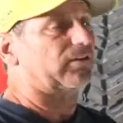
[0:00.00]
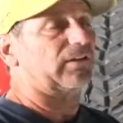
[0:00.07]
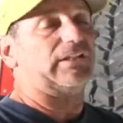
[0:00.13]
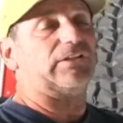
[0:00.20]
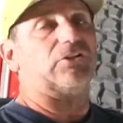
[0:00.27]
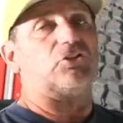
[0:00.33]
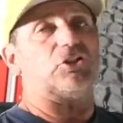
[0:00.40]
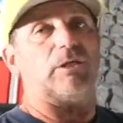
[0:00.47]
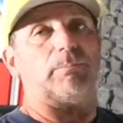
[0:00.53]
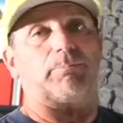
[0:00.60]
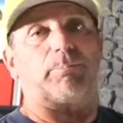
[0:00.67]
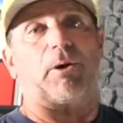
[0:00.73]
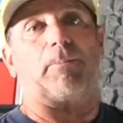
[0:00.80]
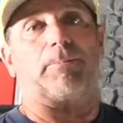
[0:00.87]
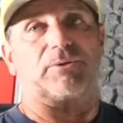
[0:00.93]
cleaned the Jeep
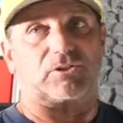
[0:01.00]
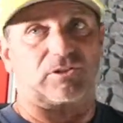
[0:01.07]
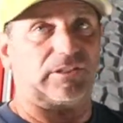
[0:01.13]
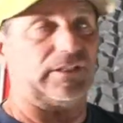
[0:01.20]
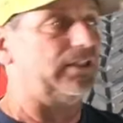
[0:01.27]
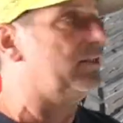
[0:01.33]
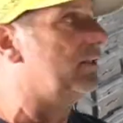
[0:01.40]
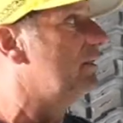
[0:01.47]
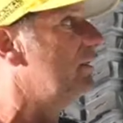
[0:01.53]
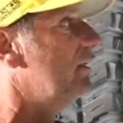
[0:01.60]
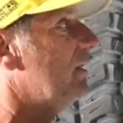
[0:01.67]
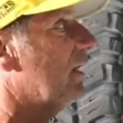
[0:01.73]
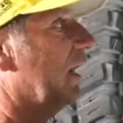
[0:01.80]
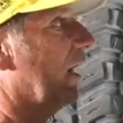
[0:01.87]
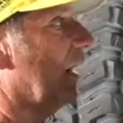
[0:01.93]
purposely,
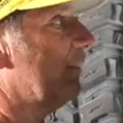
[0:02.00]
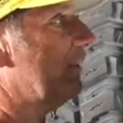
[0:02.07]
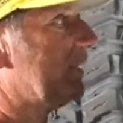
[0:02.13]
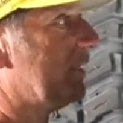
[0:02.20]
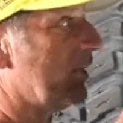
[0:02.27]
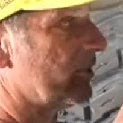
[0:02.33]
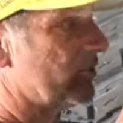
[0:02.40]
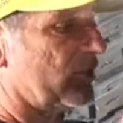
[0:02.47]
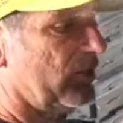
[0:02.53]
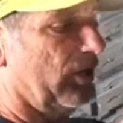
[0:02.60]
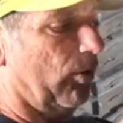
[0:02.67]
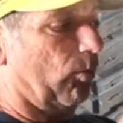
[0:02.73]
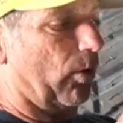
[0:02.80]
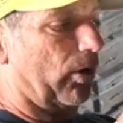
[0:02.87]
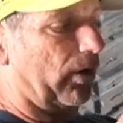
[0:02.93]
because
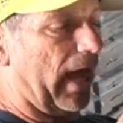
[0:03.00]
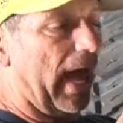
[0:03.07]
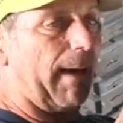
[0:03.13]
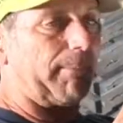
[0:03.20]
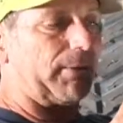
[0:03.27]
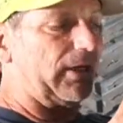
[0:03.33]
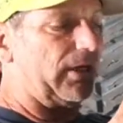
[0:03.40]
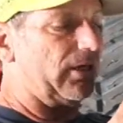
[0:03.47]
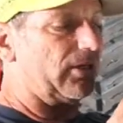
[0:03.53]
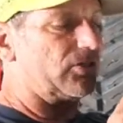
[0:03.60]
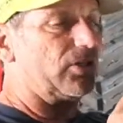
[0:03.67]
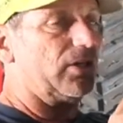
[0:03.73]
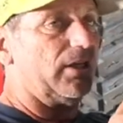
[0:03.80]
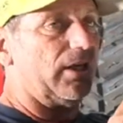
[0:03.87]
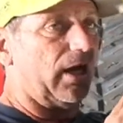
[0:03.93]
what will happen
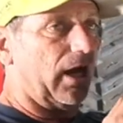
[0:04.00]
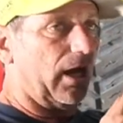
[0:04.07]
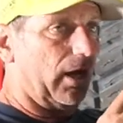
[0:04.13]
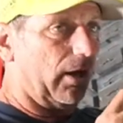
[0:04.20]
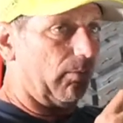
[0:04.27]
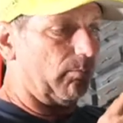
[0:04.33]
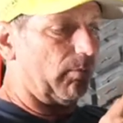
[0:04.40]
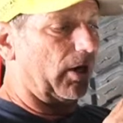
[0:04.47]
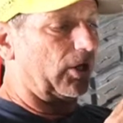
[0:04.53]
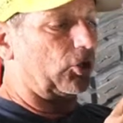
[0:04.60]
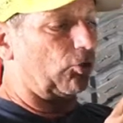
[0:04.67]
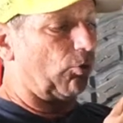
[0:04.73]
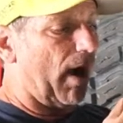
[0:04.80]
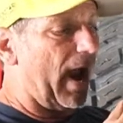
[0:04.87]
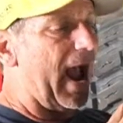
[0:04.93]
is a
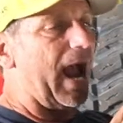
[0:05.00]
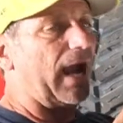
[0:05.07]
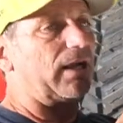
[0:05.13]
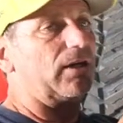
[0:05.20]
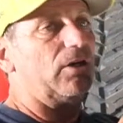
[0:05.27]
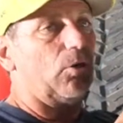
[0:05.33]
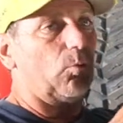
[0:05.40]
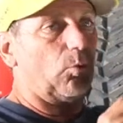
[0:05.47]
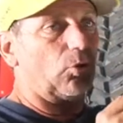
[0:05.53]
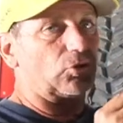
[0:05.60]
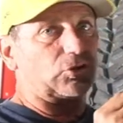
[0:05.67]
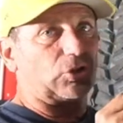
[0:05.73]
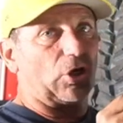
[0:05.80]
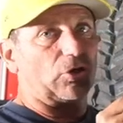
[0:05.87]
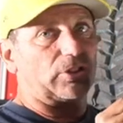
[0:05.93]
crack will
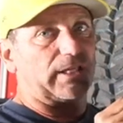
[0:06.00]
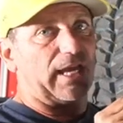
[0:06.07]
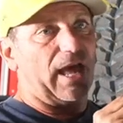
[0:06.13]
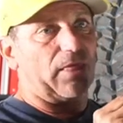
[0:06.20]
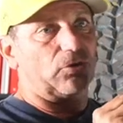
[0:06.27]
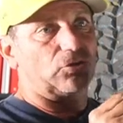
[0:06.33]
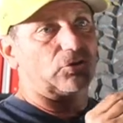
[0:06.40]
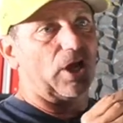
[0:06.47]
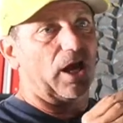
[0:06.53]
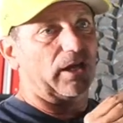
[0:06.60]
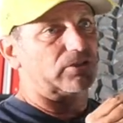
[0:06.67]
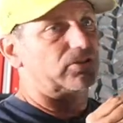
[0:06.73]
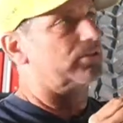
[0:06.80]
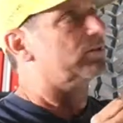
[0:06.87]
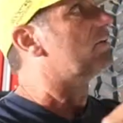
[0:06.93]
start to gather
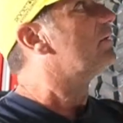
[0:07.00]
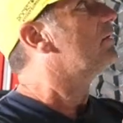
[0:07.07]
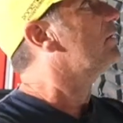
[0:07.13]
dust.